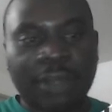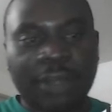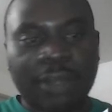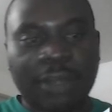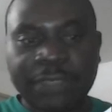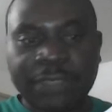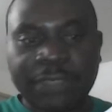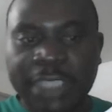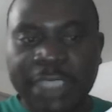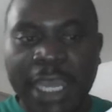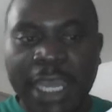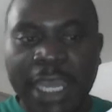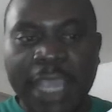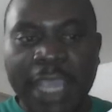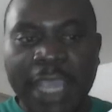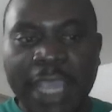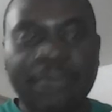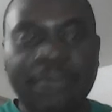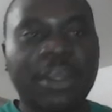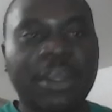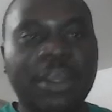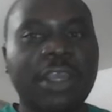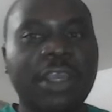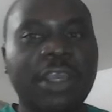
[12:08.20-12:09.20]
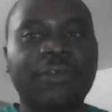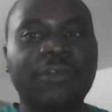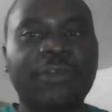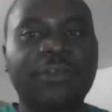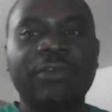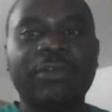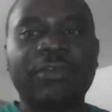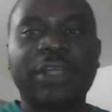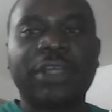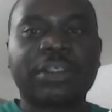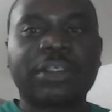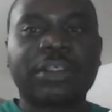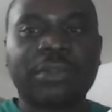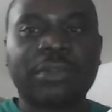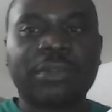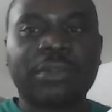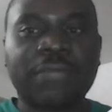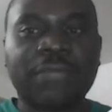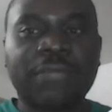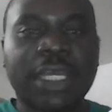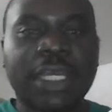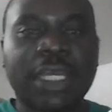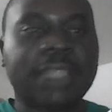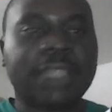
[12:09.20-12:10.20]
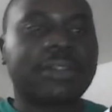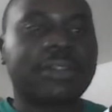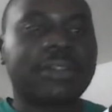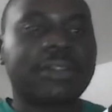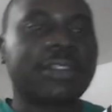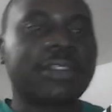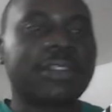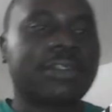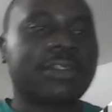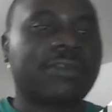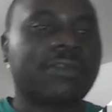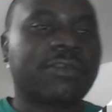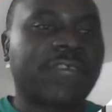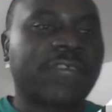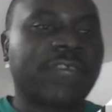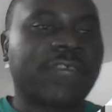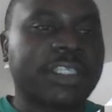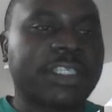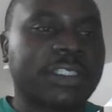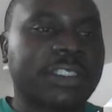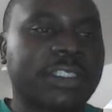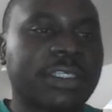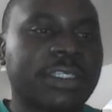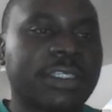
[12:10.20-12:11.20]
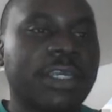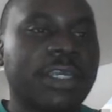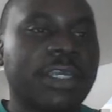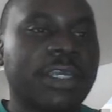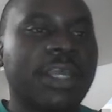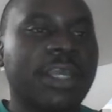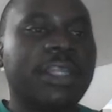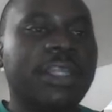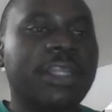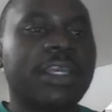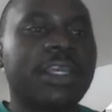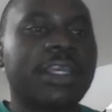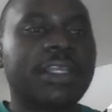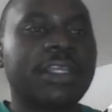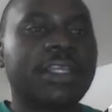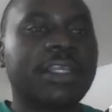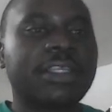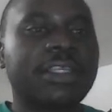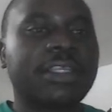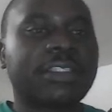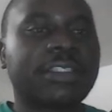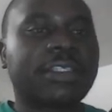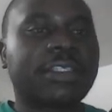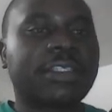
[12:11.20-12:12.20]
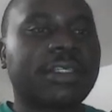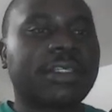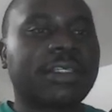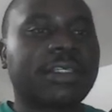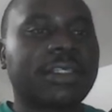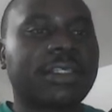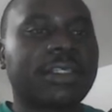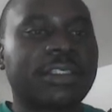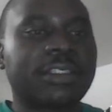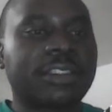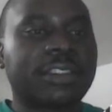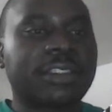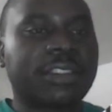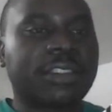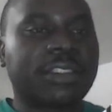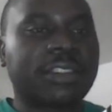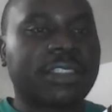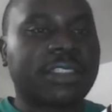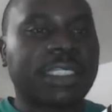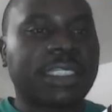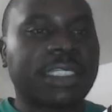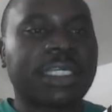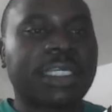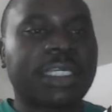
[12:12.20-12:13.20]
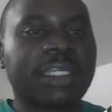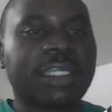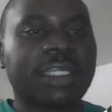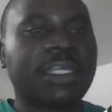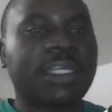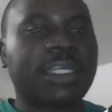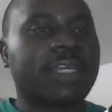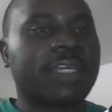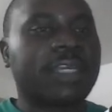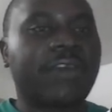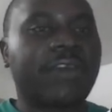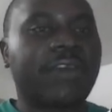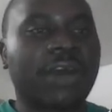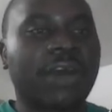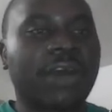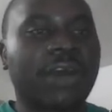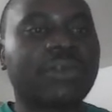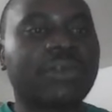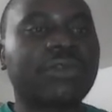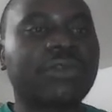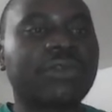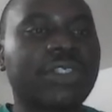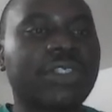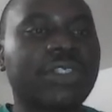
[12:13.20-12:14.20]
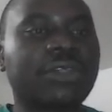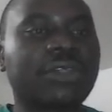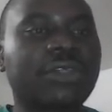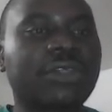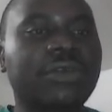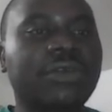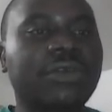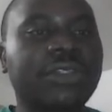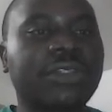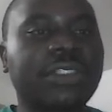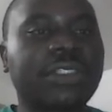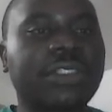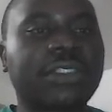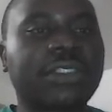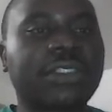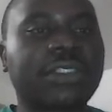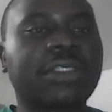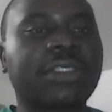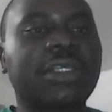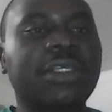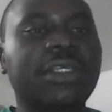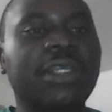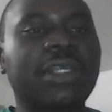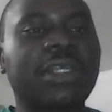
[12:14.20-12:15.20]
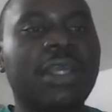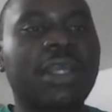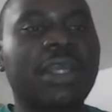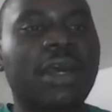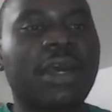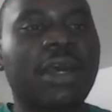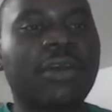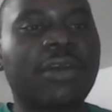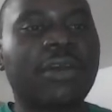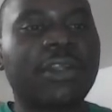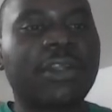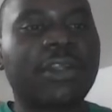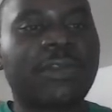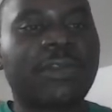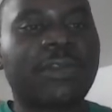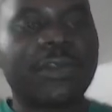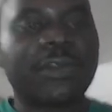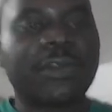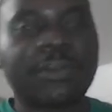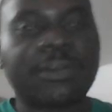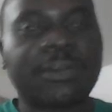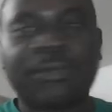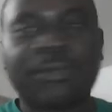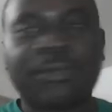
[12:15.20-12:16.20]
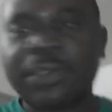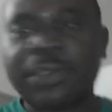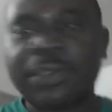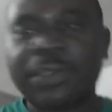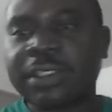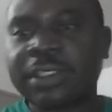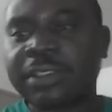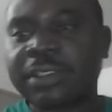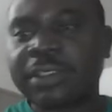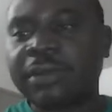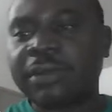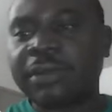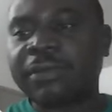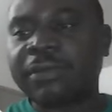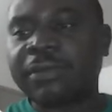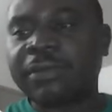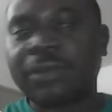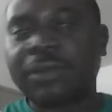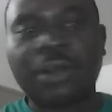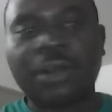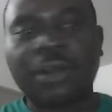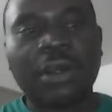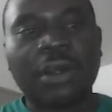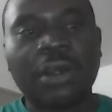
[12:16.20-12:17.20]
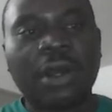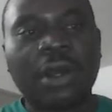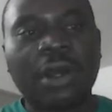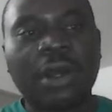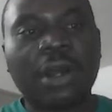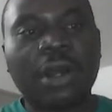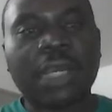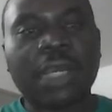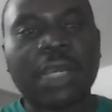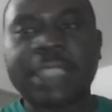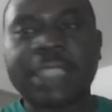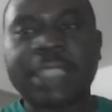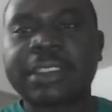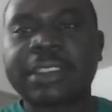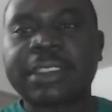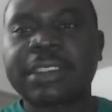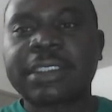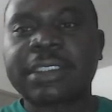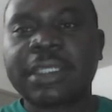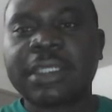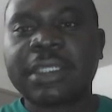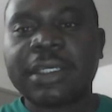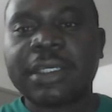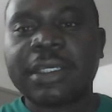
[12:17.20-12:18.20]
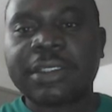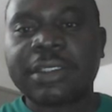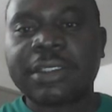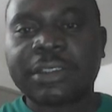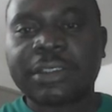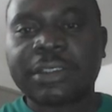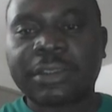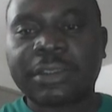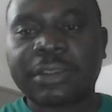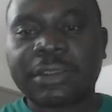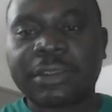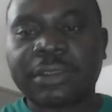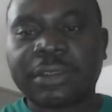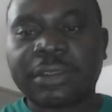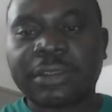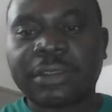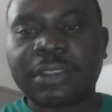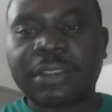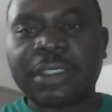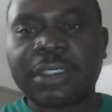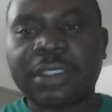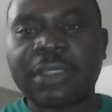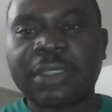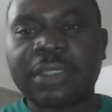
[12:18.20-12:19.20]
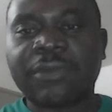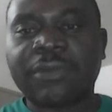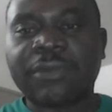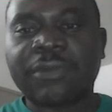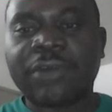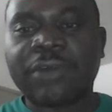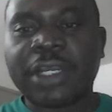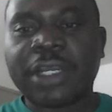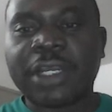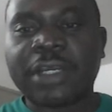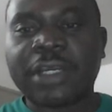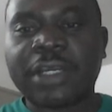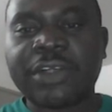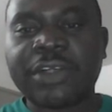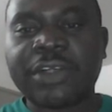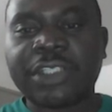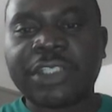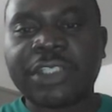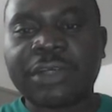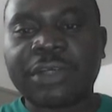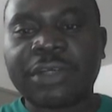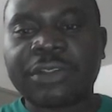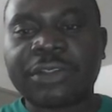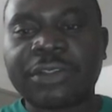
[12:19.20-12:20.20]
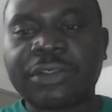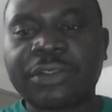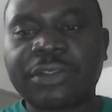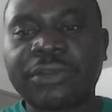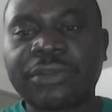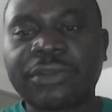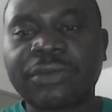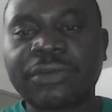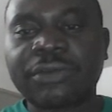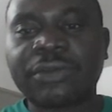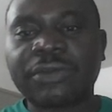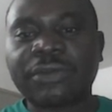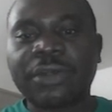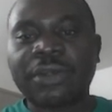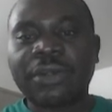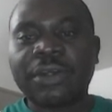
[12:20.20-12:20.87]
have time if you want to apply to this university. Then there's the third round, which closes on the 31st of August. So if you want to reach out to